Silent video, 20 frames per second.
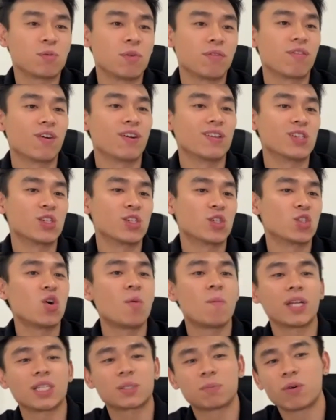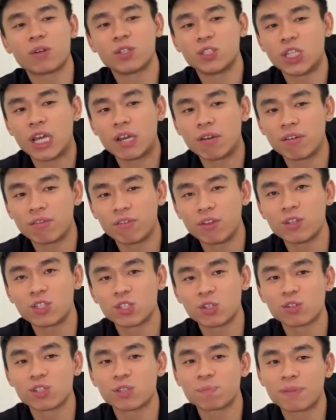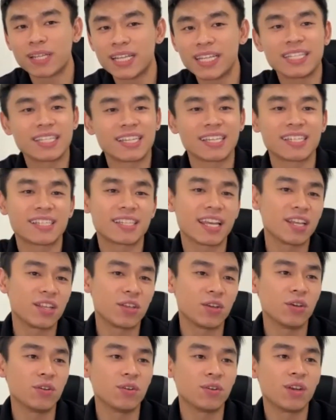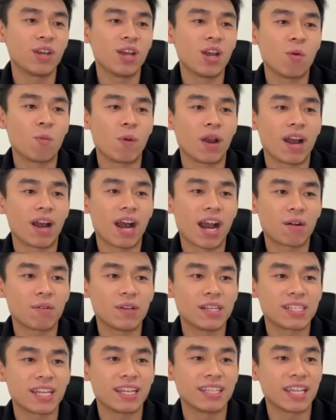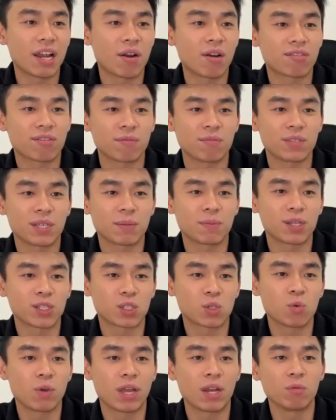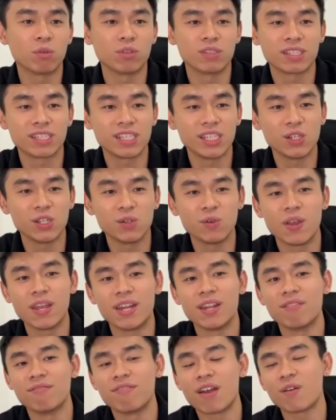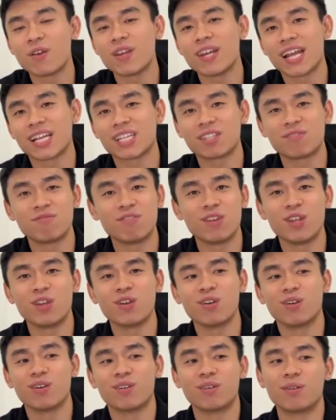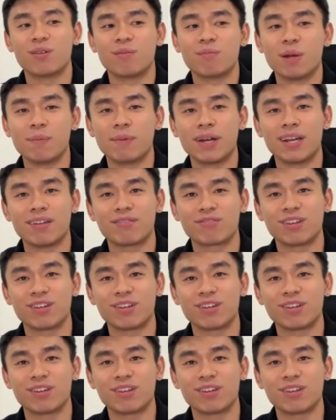We've got so much more to share with you, so please stay tuned. We're Haris and Derek from Sigma School, and we'll see you in the very next video. Bye-bye for now.